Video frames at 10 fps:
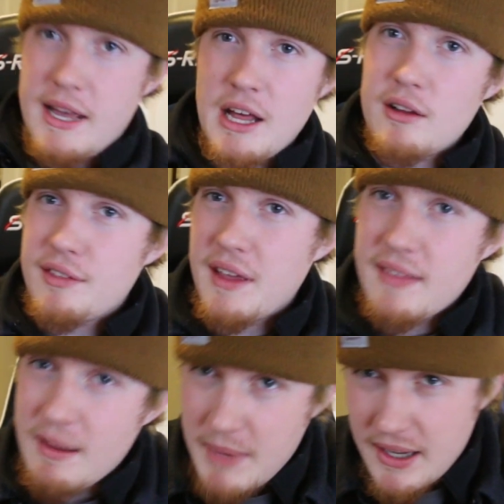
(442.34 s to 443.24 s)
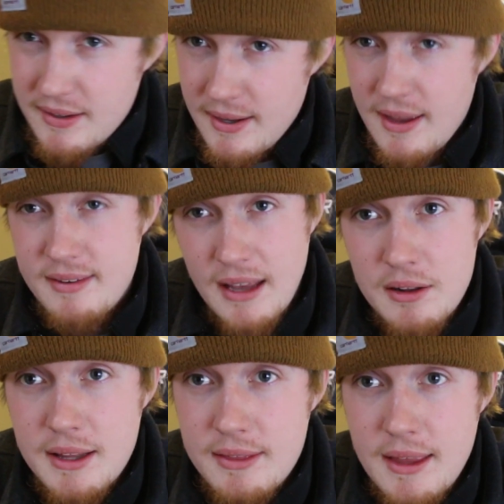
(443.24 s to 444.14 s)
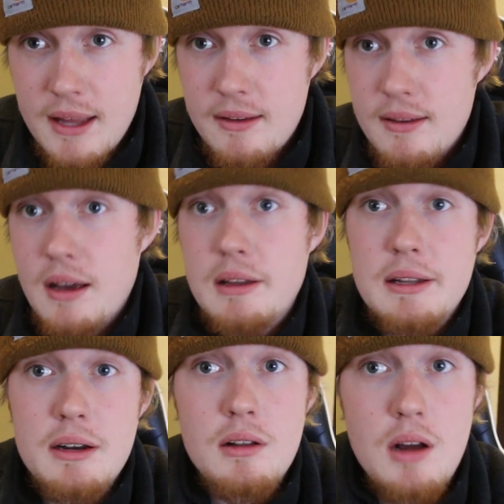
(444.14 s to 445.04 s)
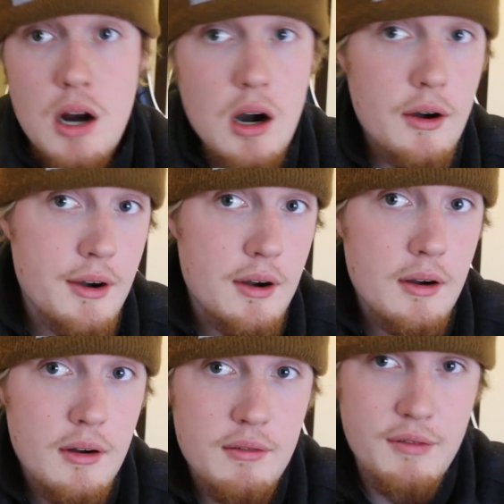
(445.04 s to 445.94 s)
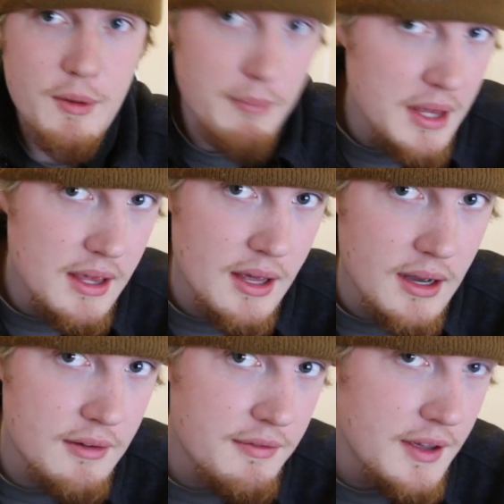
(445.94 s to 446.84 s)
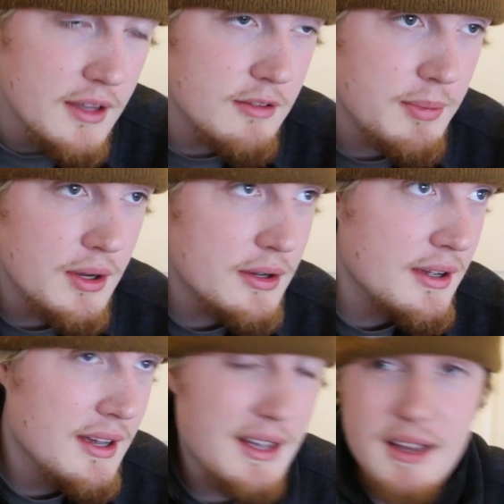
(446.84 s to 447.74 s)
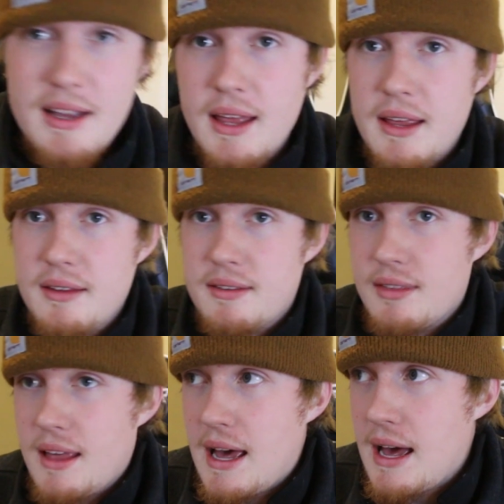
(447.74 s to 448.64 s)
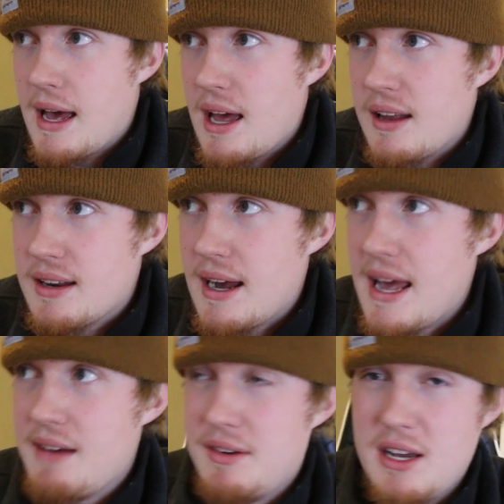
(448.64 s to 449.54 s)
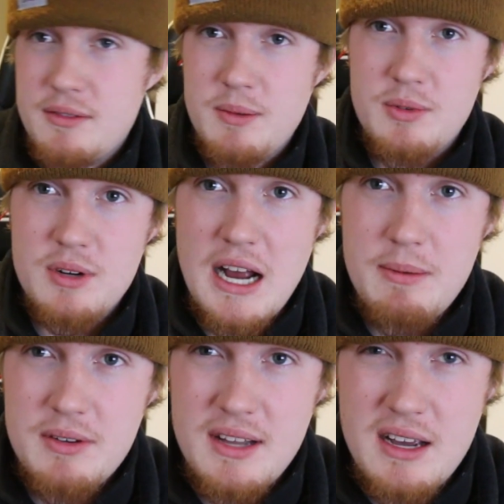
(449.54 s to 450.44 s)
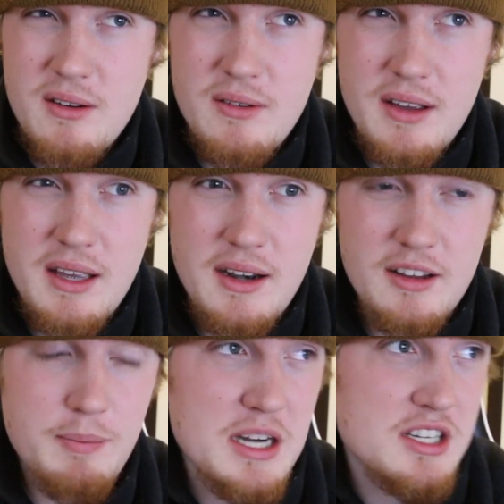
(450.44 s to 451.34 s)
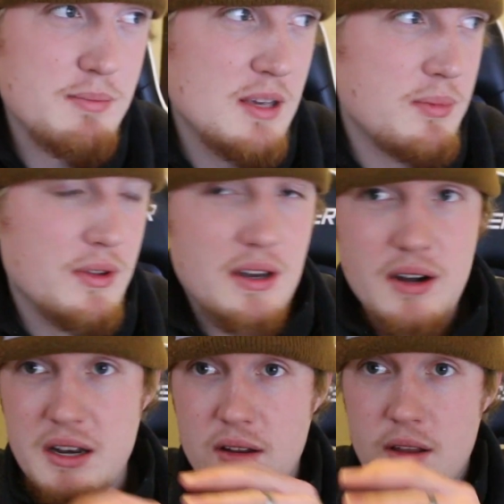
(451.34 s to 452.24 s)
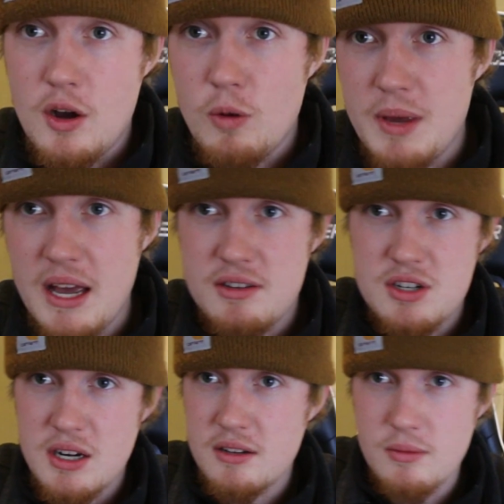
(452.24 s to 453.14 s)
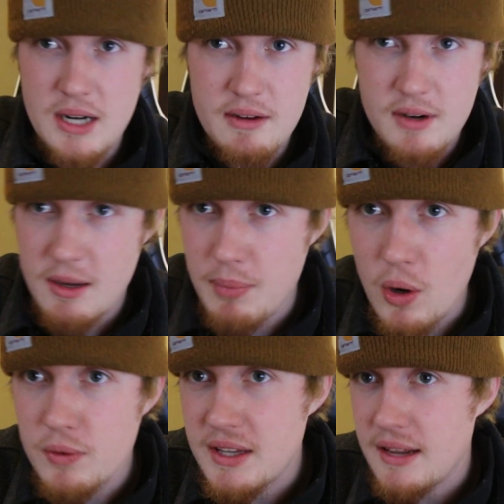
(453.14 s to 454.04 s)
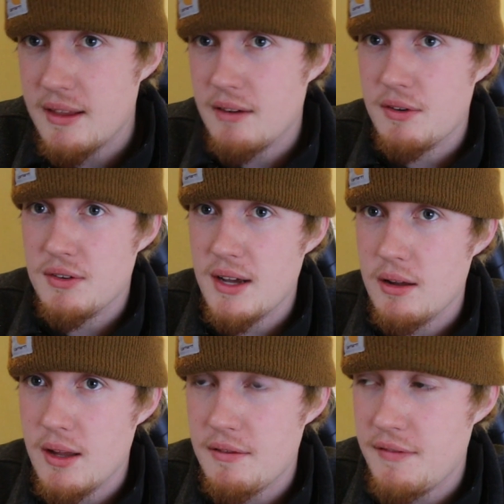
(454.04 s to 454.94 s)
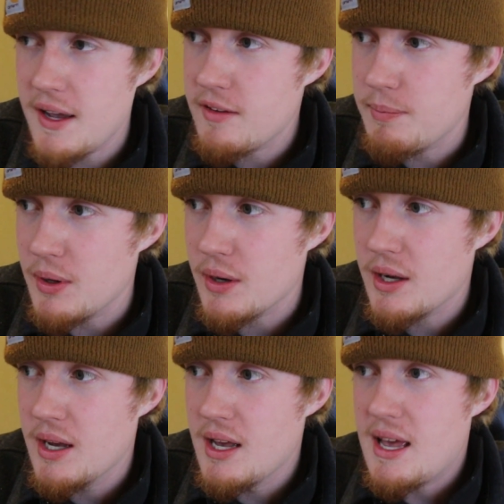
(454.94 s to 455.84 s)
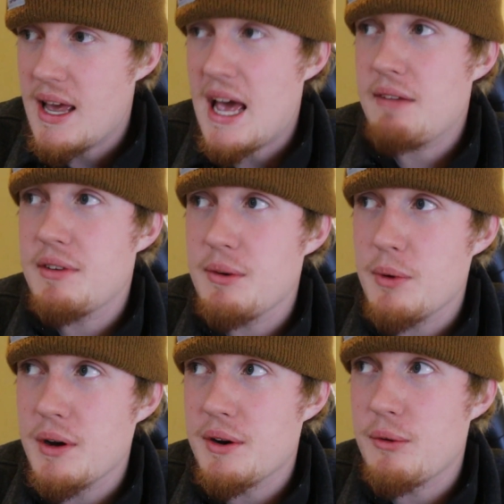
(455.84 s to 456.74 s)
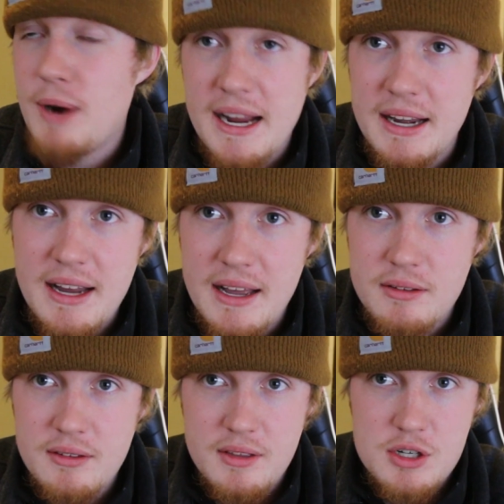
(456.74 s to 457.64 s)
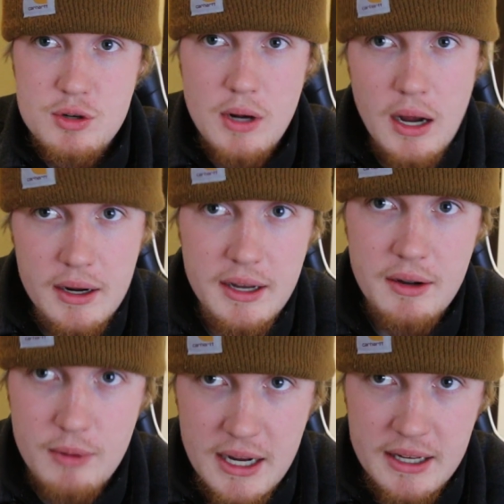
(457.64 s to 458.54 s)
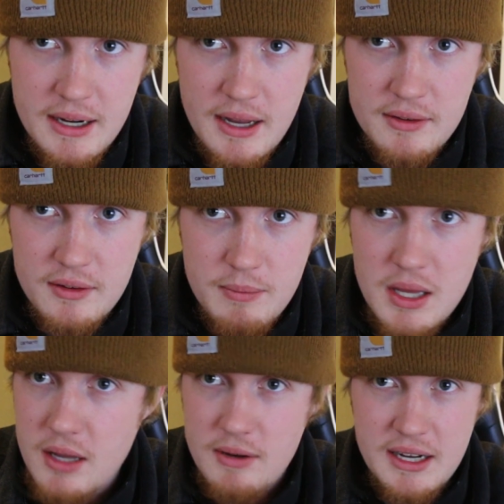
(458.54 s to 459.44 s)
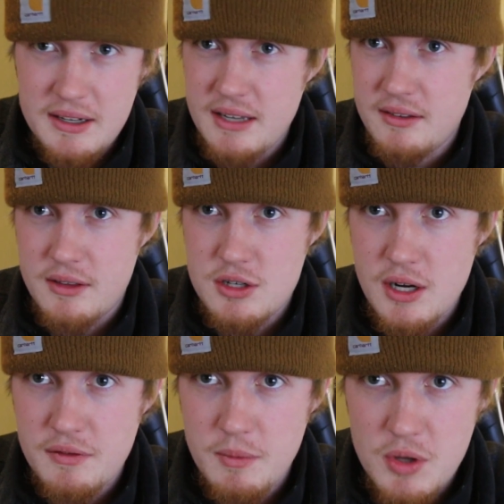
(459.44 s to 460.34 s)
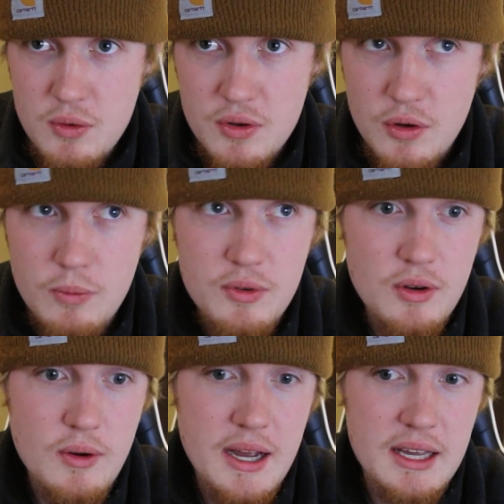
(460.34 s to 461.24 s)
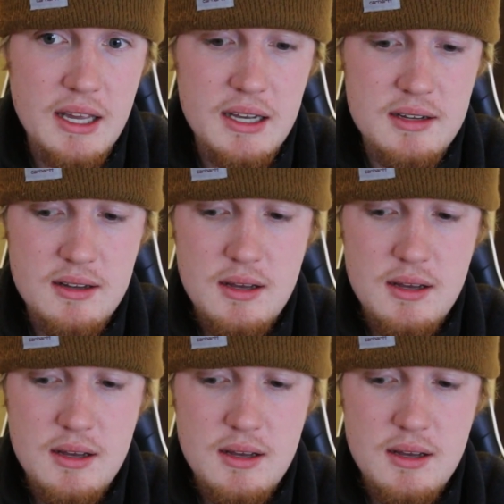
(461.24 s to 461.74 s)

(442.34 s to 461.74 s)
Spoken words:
Another thing that makes selling things a little harder for me on Facebook is that I have enough subscribers now, and especially people that are into the OBS trucks, whenever I post anything for sale on Facebook, everyone recognizes the truck and recognizes me and recognizes the truck from YouTube. So I get